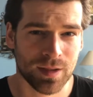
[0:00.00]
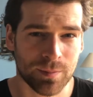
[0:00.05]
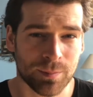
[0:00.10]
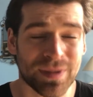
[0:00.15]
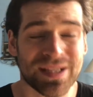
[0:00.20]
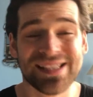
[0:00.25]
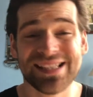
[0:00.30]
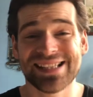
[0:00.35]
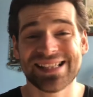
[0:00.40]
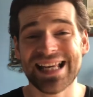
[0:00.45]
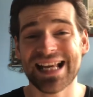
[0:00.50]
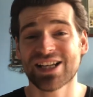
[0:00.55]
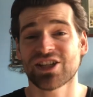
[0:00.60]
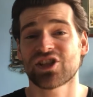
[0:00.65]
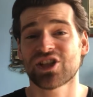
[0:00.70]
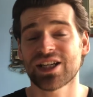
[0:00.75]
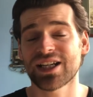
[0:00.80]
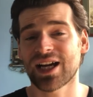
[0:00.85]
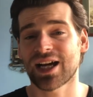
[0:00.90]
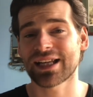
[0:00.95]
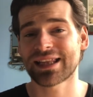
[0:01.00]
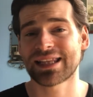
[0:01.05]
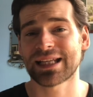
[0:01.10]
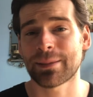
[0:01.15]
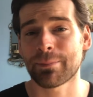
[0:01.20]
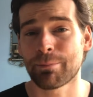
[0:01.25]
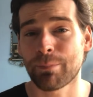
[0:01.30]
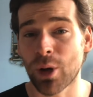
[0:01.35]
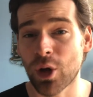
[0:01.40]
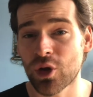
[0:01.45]
Because essentially, I
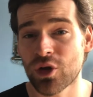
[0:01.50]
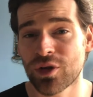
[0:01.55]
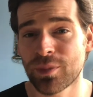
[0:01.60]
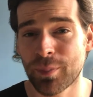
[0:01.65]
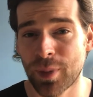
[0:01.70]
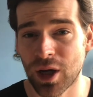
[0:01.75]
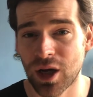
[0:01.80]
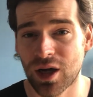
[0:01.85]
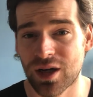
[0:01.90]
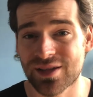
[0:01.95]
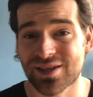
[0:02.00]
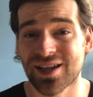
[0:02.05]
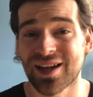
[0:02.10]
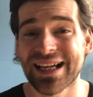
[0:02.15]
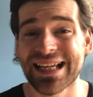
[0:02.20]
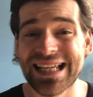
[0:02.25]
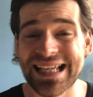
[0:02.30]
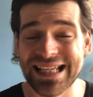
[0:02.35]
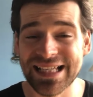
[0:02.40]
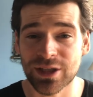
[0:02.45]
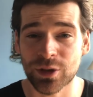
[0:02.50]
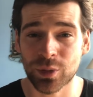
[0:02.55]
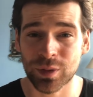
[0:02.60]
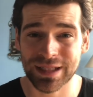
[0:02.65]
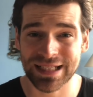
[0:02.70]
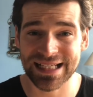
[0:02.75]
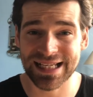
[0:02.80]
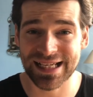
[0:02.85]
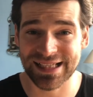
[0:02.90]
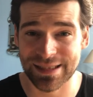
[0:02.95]
think both parts are
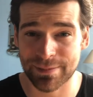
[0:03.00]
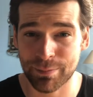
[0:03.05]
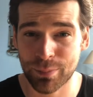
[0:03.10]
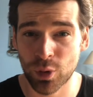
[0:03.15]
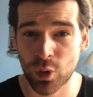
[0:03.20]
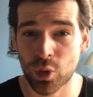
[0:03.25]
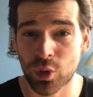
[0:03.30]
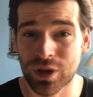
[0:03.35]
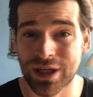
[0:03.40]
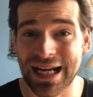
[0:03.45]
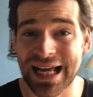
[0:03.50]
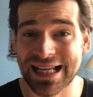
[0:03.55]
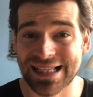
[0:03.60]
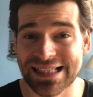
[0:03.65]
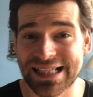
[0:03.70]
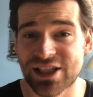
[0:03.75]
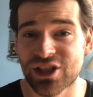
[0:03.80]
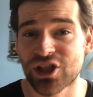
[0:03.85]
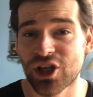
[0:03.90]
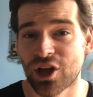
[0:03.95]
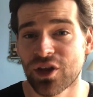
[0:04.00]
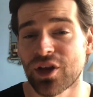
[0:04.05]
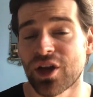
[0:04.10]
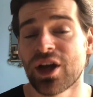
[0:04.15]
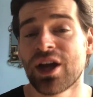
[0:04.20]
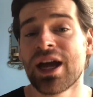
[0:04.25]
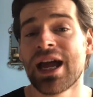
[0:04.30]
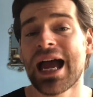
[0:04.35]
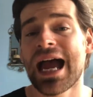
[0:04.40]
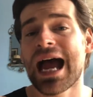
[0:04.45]
equally as important as each other.
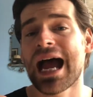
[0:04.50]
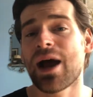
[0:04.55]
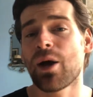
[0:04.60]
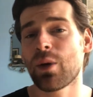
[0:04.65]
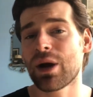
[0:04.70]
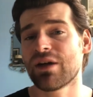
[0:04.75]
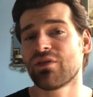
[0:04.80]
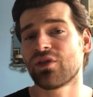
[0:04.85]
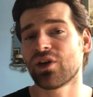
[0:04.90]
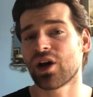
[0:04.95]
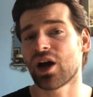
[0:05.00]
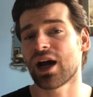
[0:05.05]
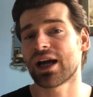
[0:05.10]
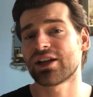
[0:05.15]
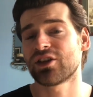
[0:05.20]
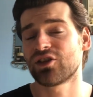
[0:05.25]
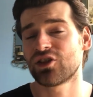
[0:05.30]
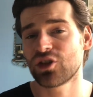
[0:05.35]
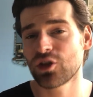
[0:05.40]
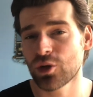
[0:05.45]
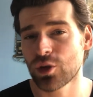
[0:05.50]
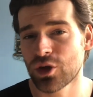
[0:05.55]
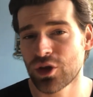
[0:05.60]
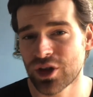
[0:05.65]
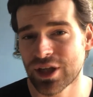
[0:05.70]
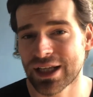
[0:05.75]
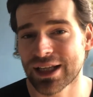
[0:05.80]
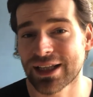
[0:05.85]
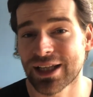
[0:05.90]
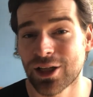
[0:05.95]
However, I do
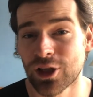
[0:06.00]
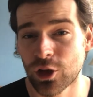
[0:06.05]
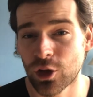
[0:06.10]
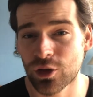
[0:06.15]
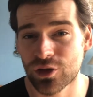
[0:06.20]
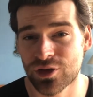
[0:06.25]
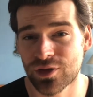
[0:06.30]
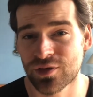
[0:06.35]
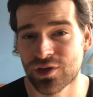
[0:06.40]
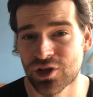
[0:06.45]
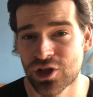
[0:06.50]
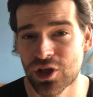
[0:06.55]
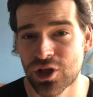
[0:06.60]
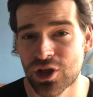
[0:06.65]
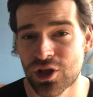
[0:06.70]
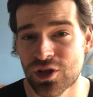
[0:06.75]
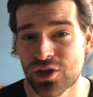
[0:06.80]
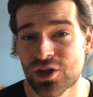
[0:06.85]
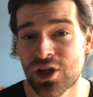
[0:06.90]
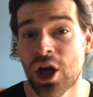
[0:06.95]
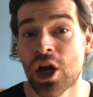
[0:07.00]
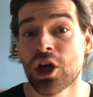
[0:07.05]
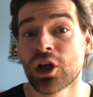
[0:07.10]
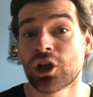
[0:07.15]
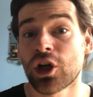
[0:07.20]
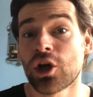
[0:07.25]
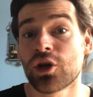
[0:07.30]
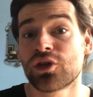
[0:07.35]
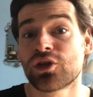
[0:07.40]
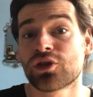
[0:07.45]
think that lots of students
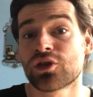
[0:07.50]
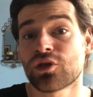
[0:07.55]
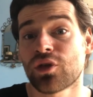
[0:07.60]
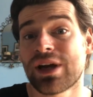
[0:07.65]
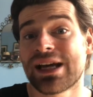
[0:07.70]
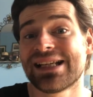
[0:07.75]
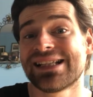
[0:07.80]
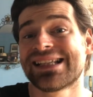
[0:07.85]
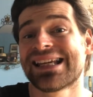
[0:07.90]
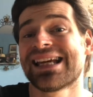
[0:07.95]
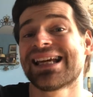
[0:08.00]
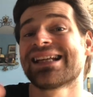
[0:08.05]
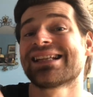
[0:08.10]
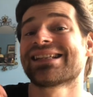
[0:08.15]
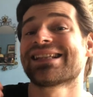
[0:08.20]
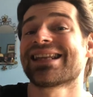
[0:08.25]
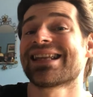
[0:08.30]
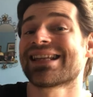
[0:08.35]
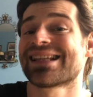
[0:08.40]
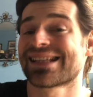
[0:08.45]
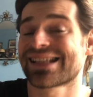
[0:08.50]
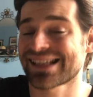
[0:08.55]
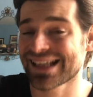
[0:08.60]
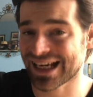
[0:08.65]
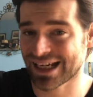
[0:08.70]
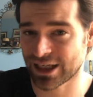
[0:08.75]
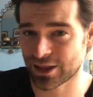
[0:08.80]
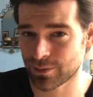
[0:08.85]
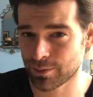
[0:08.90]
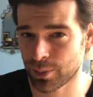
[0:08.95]
go straight to the
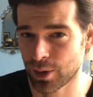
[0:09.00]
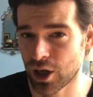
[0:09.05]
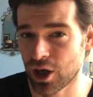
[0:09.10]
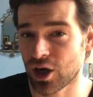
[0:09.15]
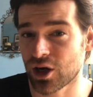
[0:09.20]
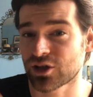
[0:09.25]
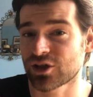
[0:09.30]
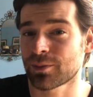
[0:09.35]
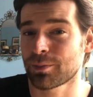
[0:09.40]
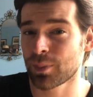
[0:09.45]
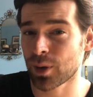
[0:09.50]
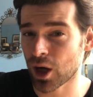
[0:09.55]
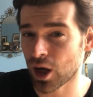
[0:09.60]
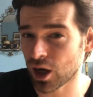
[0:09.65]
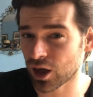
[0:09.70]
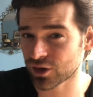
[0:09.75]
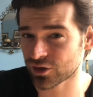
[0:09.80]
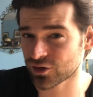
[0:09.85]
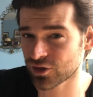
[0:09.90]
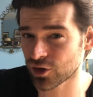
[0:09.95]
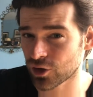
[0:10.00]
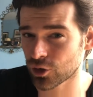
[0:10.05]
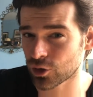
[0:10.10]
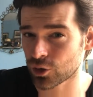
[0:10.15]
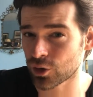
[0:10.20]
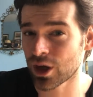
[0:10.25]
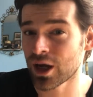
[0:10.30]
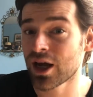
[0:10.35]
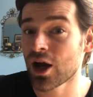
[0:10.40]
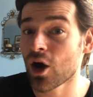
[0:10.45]
second part, part
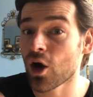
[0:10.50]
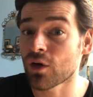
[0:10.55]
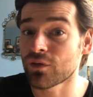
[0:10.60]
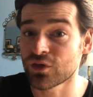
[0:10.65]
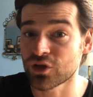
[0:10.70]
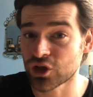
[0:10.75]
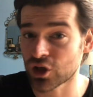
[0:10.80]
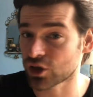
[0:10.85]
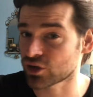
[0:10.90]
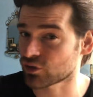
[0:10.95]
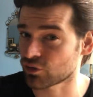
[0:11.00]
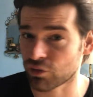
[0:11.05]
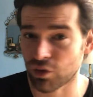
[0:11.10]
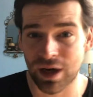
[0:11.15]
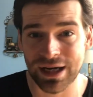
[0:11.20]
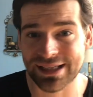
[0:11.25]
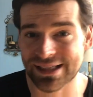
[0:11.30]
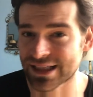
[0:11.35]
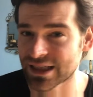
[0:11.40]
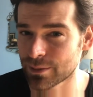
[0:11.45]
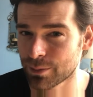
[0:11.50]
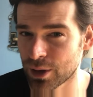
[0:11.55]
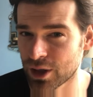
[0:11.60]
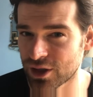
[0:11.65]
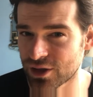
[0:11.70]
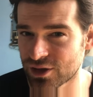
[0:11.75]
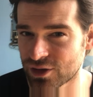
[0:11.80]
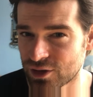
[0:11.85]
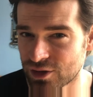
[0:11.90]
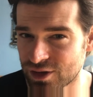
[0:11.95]
two, of just writing the
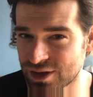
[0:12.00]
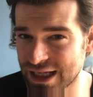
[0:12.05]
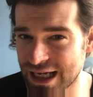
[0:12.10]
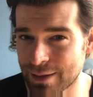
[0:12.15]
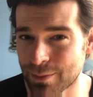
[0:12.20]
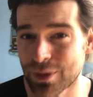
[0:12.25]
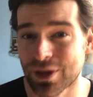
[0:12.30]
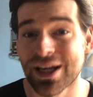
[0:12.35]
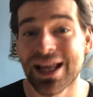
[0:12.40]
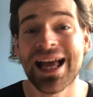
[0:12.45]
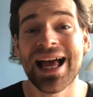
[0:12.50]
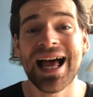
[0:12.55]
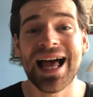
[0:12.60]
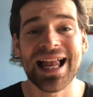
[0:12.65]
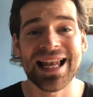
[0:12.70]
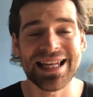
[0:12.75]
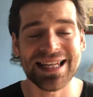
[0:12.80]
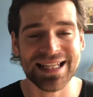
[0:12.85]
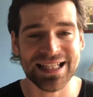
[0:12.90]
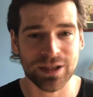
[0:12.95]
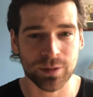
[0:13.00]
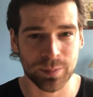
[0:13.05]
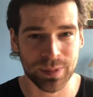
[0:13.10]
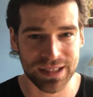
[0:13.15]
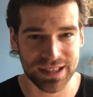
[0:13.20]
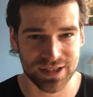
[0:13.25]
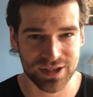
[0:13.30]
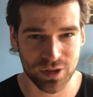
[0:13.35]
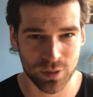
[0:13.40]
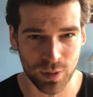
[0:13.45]
personal statement a little
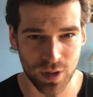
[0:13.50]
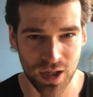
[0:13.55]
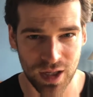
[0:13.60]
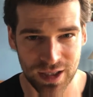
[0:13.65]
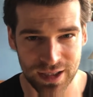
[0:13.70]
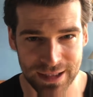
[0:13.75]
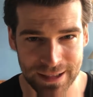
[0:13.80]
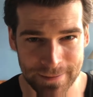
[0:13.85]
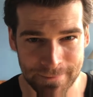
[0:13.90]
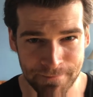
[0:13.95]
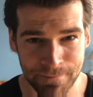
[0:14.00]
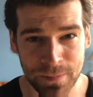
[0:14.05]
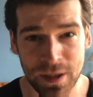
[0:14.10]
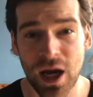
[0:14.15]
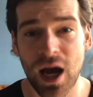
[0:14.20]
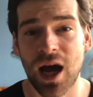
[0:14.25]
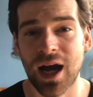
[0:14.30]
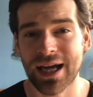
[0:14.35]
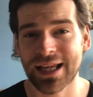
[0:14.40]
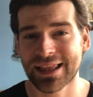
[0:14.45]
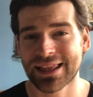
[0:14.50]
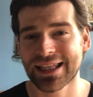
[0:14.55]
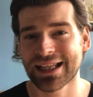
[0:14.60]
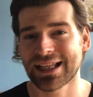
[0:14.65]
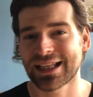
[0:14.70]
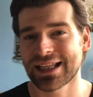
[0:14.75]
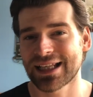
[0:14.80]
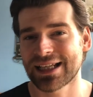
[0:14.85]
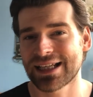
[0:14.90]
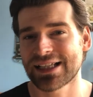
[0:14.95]
bit too early. I
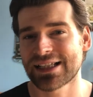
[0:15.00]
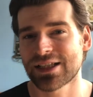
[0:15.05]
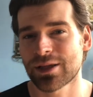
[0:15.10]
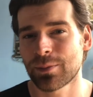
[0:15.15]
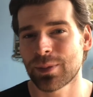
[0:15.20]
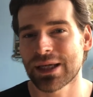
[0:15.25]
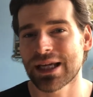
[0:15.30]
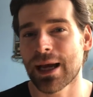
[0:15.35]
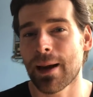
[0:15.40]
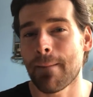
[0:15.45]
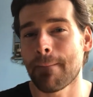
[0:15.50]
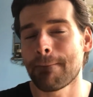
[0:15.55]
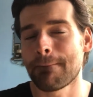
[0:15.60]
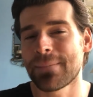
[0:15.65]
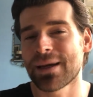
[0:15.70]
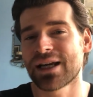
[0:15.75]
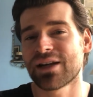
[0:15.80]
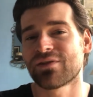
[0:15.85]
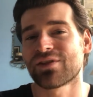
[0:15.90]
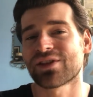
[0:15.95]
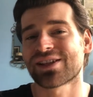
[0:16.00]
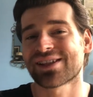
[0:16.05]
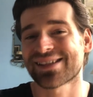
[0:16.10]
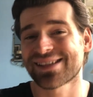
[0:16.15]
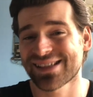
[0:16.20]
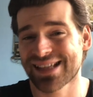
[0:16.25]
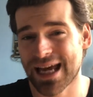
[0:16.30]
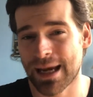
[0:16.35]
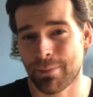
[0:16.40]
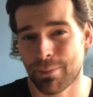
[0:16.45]
think there needs to be a bit of a
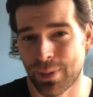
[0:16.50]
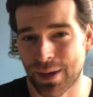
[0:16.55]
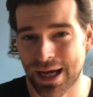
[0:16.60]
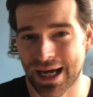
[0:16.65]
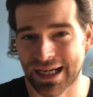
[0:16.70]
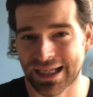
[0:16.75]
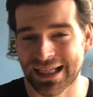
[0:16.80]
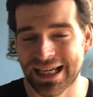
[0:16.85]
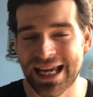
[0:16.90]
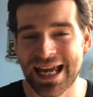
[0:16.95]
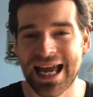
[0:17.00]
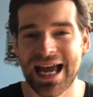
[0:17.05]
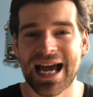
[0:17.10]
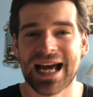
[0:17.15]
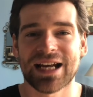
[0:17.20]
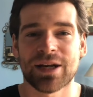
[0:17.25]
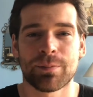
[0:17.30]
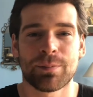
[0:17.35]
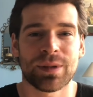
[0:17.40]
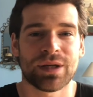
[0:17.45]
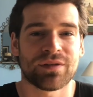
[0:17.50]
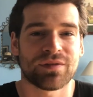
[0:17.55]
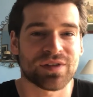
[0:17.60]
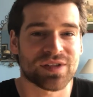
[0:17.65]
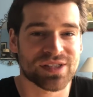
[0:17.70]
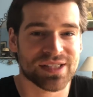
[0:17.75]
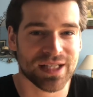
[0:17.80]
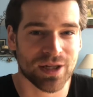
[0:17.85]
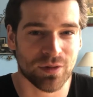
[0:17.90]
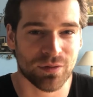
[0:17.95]
step back and a bit of a
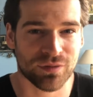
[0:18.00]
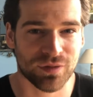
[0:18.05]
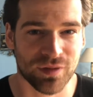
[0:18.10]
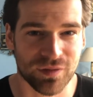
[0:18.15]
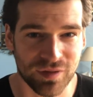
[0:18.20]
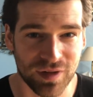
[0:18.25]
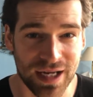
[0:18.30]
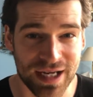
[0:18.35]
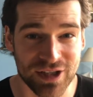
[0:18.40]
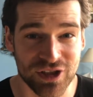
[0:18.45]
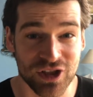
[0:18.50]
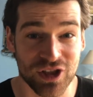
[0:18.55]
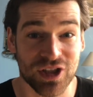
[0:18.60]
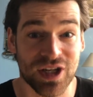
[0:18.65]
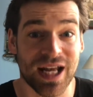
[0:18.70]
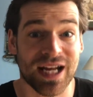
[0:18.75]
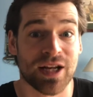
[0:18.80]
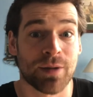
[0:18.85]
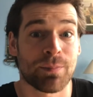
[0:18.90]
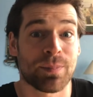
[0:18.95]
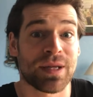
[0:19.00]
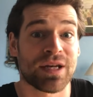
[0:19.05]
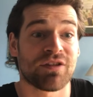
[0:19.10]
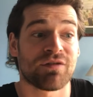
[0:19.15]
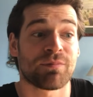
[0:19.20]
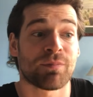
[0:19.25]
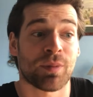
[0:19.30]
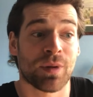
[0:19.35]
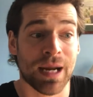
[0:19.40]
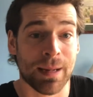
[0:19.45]
self-reflection and a bit
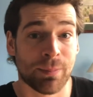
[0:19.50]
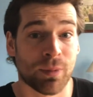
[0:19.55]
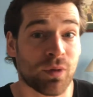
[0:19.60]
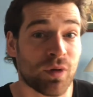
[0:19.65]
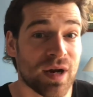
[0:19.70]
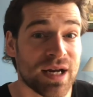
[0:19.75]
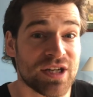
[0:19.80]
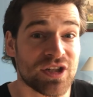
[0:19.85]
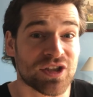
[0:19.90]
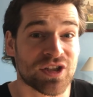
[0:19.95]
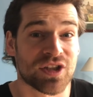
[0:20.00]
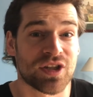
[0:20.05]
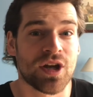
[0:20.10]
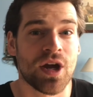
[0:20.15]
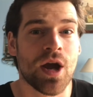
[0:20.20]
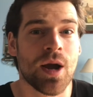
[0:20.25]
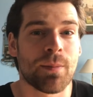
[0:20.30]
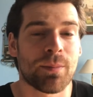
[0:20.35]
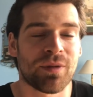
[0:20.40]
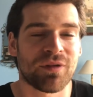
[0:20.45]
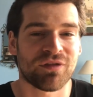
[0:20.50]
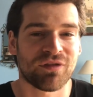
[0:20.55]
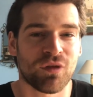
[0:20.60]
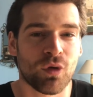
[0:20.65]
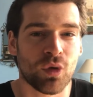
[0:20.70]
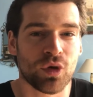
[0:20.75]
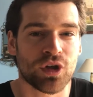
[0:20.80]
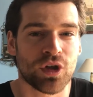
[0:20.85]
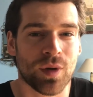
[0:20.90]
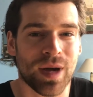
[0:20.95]
of preparation
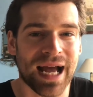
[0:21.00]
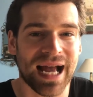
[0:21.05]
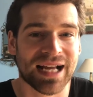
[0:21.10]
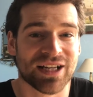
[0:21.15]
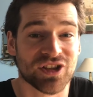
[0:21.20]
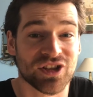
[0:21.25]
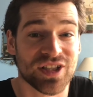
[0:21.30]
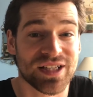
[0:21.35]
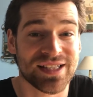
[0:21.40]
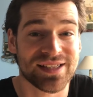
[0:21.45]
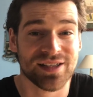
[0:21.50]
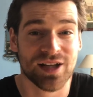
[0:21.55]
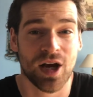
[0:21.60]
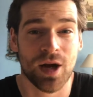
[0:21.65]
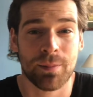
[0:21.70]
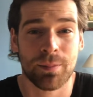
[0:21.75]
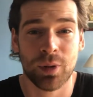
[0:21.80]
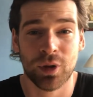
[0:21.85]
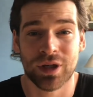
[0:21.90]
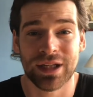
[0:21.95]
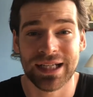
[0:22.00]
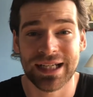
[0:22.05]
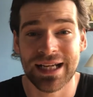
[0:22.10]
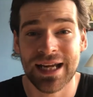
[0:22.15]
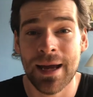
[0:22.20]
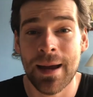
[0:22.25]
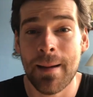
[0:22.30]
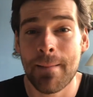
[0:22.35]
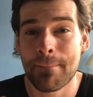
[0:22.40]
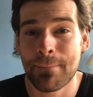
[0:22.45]
before you actually start putting
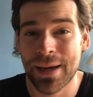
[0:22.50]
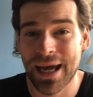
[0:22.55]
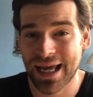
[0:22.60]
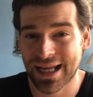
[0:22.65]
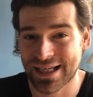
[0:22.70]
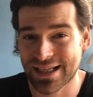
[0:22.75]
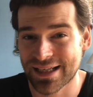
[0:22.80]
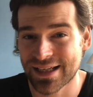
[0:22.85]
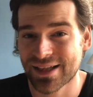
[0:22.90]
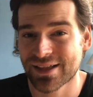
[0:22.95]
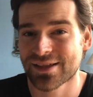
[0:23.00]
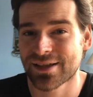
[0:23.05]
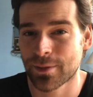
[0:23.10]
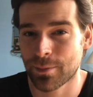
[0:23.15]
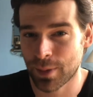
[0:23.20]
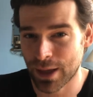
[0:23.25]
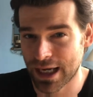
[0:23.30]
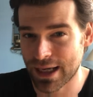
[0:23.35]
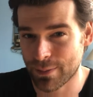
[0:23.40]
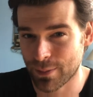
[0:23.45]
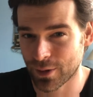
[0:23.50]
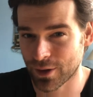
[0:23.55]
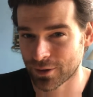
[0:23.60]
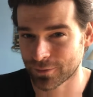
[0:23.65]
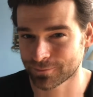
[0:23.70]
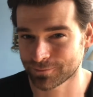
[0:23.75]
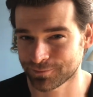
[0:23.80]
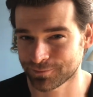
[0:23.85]
pen to paper.